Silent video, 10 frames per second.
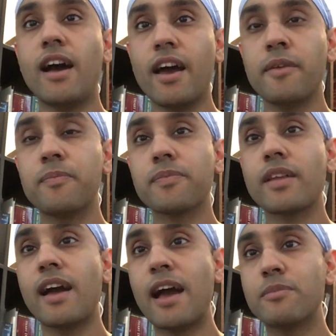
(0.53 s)
Hi,
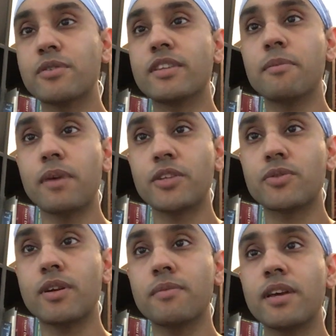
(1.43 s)
I'm Sukhdeep
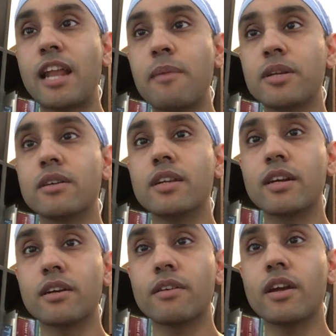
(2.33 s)
Basra, and I'm an early
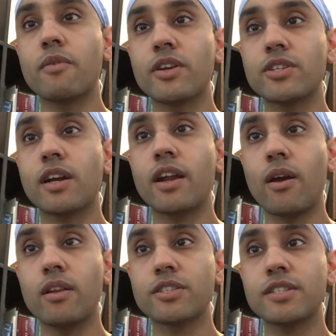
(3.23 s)
career interventional
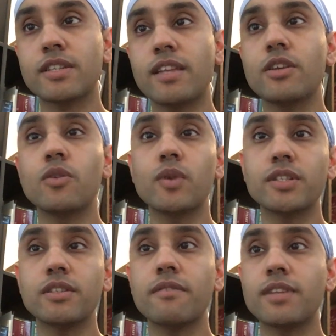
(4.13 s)
cardiologist at the
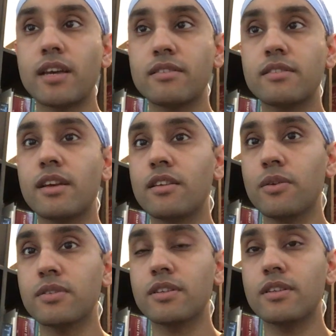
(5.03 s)
University of Texas at
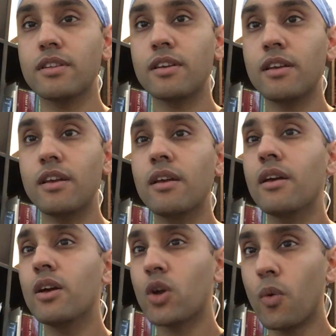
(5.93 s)
Houston.
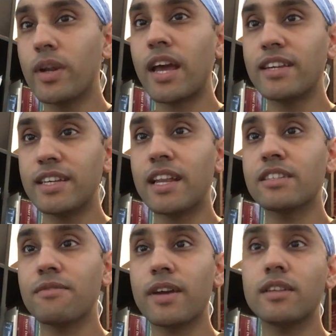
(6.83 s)
COVID 19
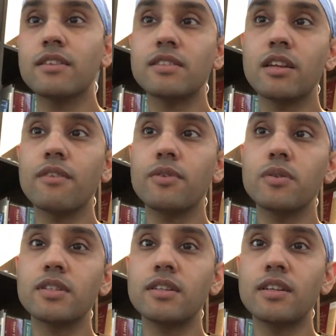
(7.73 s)
has affected the city of
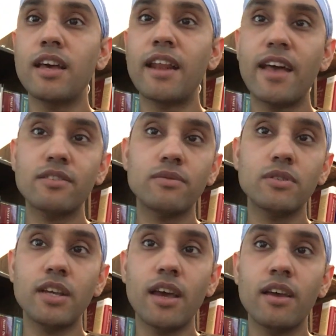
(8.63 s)
Houston, and as of
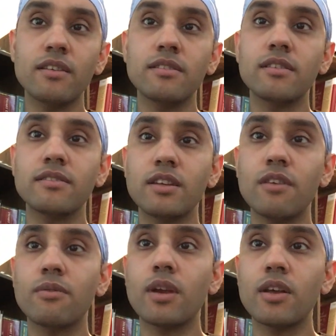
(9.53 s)
today, the city
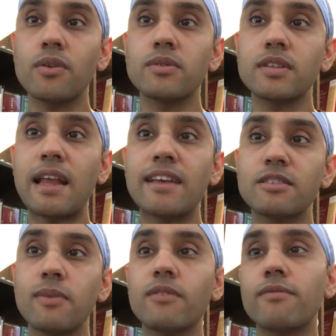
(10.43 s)
of Greater Houston has
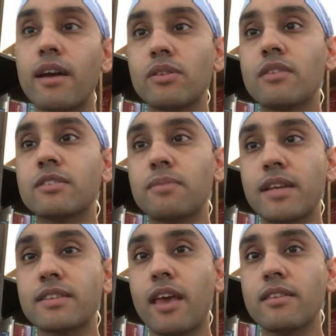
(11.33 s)
about 5,000
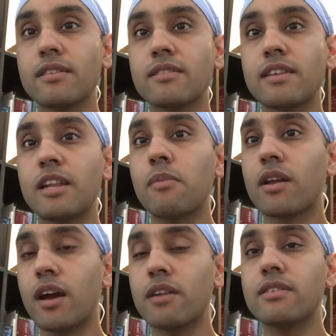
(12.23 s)
plus cases and
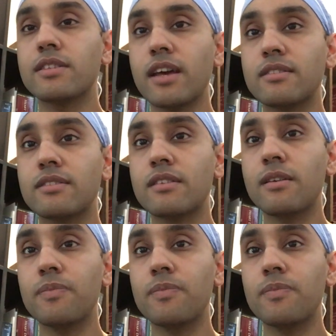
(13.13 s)
about 100 deaths.